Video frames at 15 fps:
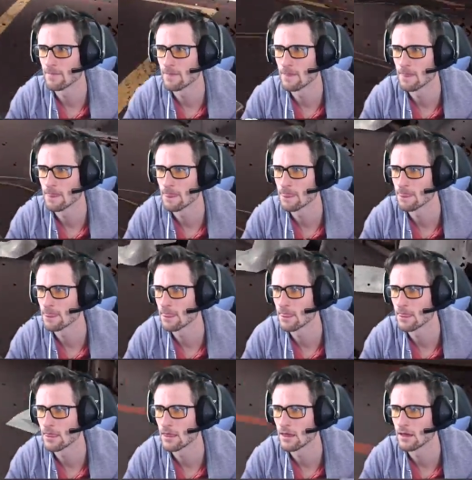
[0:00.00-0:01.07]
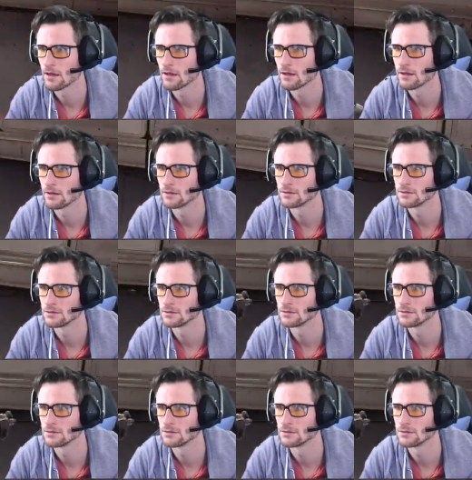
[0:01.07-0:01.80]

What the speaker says: No one is speaking in this clip.